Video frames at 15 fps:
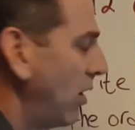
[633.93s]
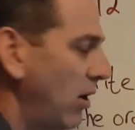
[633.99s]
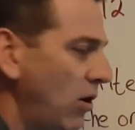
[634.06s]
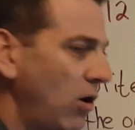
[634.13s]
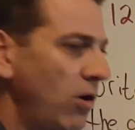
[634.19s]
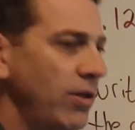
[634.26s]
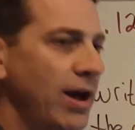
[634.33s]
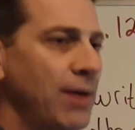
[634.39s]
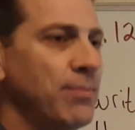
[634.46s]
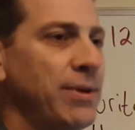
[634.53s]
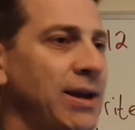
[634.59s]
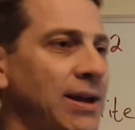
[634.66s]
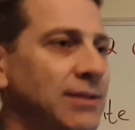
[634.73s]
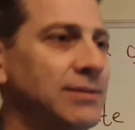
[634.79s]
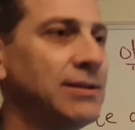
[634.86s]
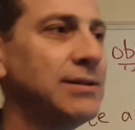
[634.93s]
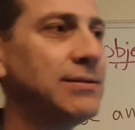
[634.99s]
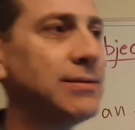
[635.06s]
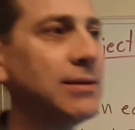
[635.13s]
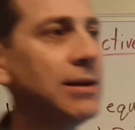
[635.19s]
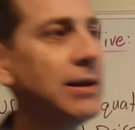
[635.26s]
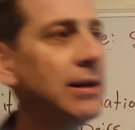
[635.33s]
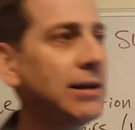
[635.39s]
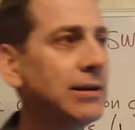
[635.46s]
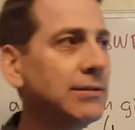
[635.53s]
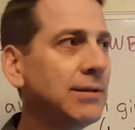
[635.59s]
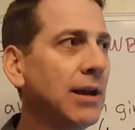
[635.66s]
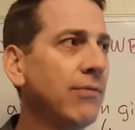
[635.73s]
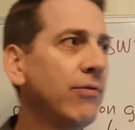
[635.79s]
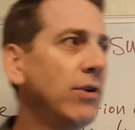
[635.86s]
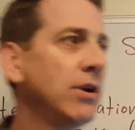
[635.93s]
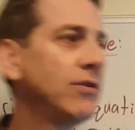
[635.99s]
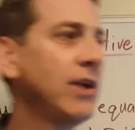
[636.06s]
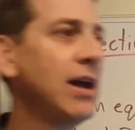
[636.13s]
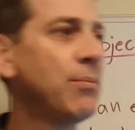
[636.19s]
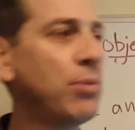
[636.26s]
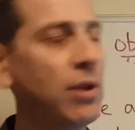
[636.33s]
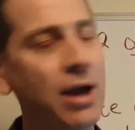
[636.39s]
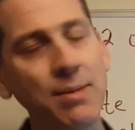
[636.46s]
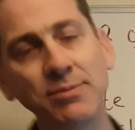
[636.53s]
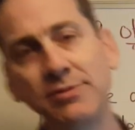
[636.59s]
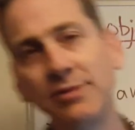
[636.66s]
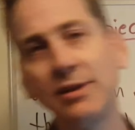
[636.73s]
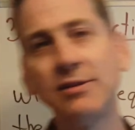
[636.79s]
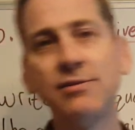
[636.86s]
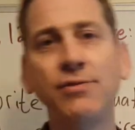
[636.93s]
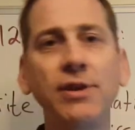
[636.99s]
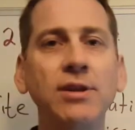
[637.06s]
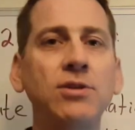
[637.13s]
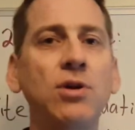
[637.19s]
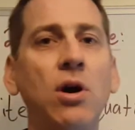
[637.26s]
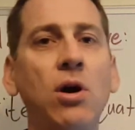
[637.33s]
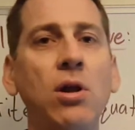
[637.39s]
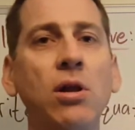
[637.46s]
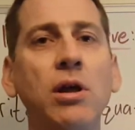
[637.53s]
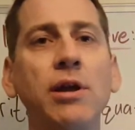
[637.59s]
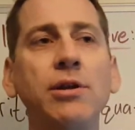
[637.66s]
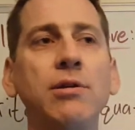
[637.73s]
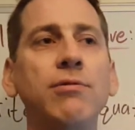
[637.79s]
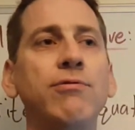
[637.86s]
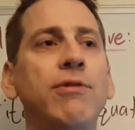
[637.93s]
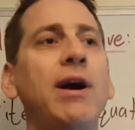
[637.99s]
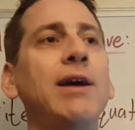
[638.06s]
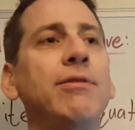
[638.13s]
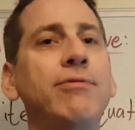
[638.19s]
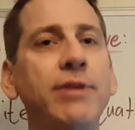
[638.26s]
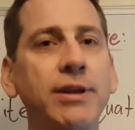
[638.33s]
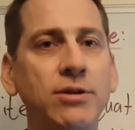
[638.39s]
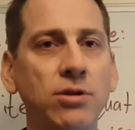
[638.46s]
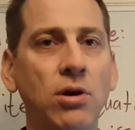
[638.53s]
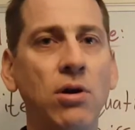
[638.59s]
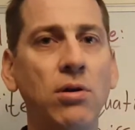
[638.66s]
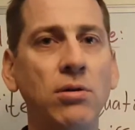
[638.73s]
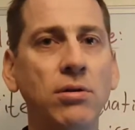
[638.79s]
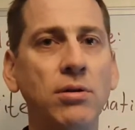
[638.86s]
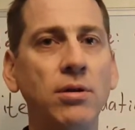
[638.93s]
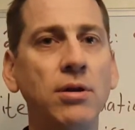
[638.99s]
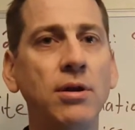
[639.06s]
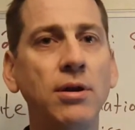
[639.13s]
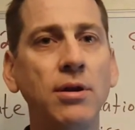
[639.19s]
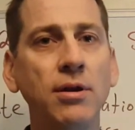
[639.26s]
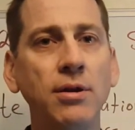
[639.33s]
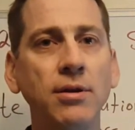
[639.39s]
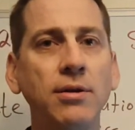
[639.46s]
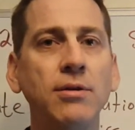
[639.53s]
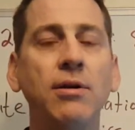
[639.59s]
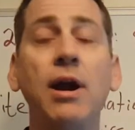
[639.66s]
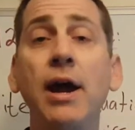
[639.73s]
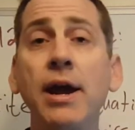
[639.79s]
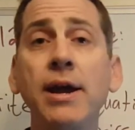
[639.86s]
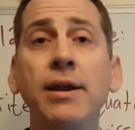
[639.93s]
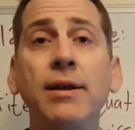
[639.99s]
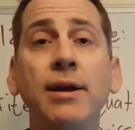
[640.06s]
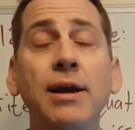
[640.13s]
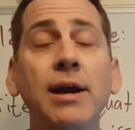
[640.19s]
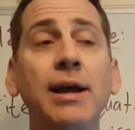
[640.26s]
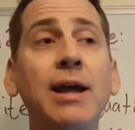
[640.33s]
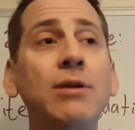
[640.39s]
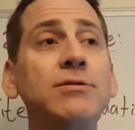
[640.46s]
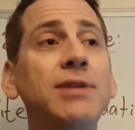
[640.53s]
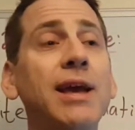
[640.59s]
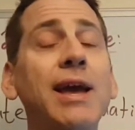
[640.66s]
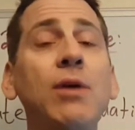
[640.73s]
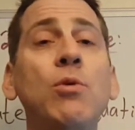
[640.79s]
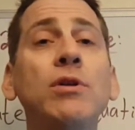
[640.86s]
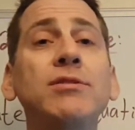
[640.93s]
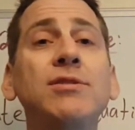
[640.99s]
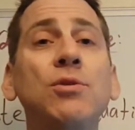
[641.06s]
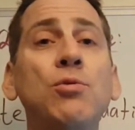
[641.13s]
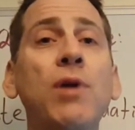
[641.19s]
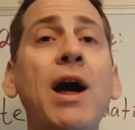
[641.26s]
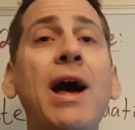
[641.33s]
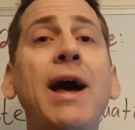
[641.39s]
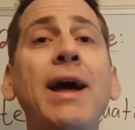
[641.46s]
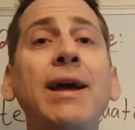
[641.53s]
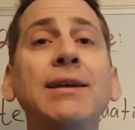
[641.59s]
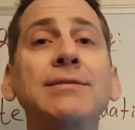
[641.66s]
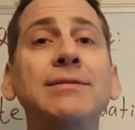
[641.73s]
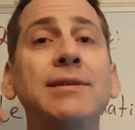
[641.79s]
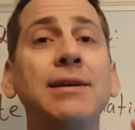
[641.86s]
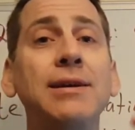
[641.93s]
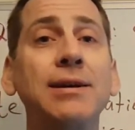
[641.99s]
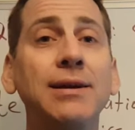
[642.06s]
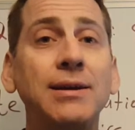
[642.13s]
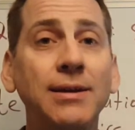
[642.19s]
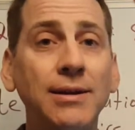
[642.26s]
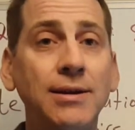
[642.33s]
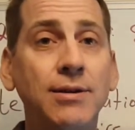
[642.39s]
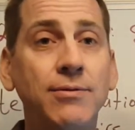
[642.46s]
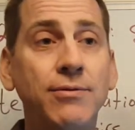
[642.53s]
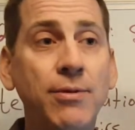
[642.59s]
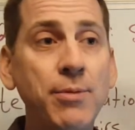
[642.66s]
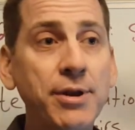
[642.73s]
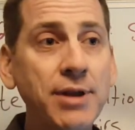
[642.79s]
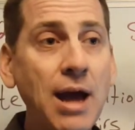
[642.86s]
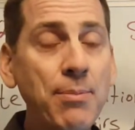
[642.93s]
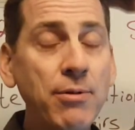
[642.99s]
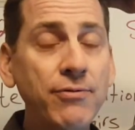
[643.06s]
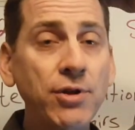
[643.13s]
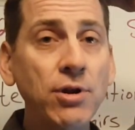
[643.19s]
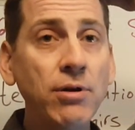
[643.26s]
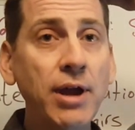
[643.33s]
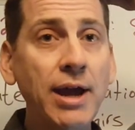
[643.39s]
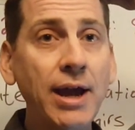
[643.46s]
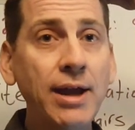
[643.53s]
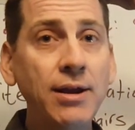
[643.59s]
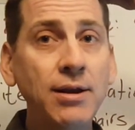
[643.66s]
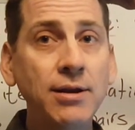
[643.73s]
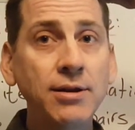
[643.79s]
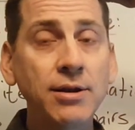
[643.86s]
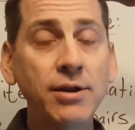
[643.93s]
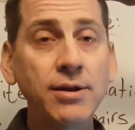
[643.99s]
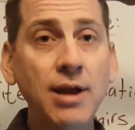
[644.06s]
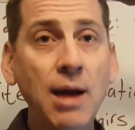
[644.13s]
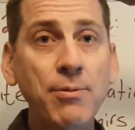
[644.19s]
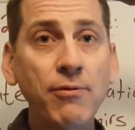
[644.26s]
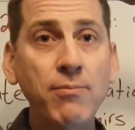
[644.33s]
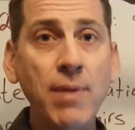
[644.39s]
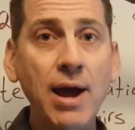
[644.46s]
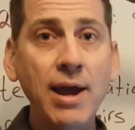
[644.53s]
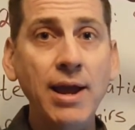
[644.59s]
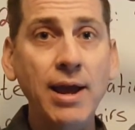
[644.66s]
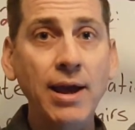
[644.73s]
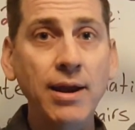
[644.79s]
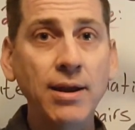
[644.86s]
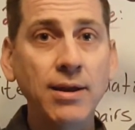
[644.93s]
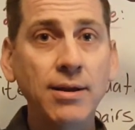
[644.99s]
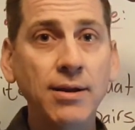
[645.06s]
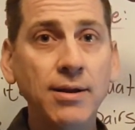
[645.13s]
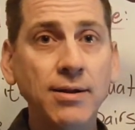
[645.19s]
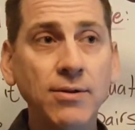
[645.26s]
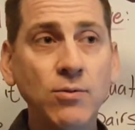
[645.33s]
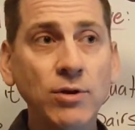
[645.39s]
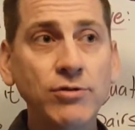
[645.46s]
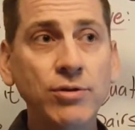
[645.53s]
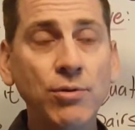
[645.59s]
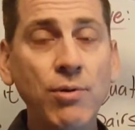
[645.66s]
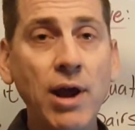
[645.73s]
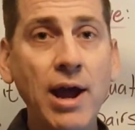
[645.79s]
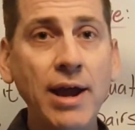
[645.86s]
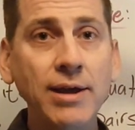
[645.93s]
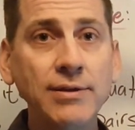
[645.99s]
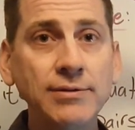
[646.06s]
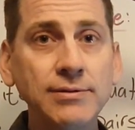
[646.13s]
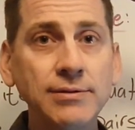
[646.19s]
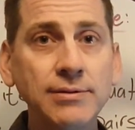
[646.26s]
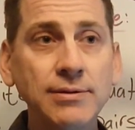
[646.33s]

All that means is, say for example, I'm 6 feet tall and you're 5 feet tall. All right? And I would say, hey, what's the rise from the top of your head to the top of my head? What's the rise?